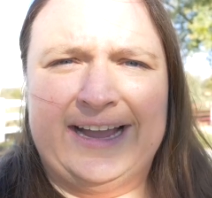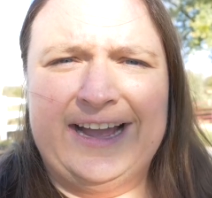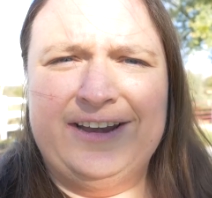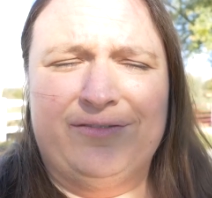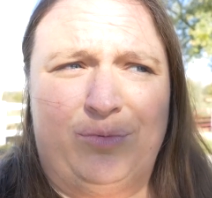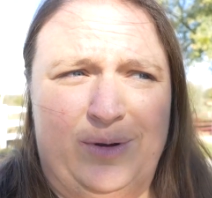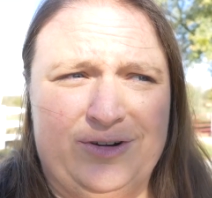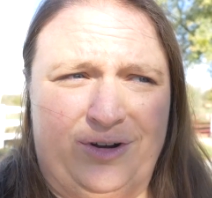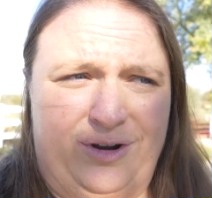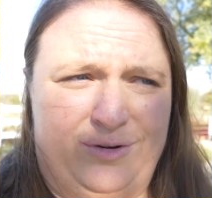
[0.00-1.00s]
I kind of
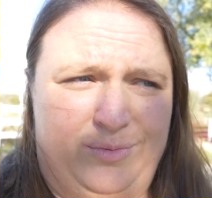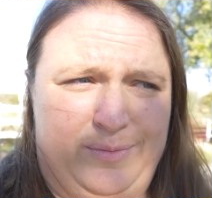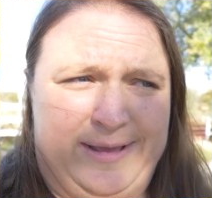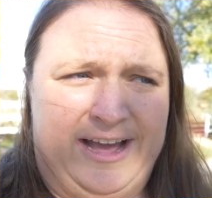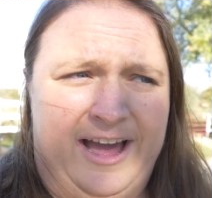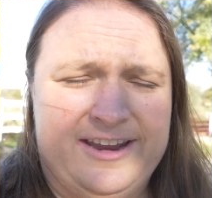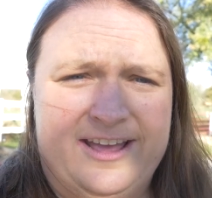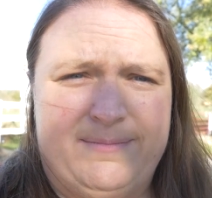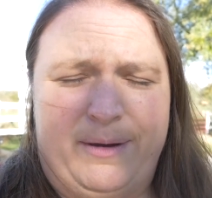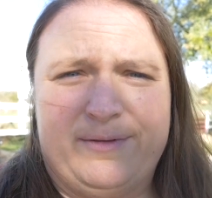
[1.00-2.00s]
wondered when we got
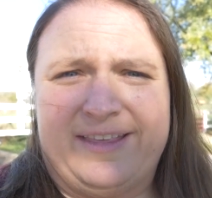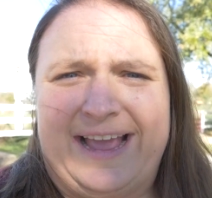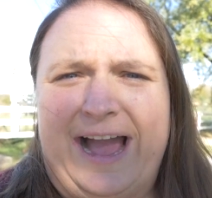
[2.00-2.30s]
him, I was like,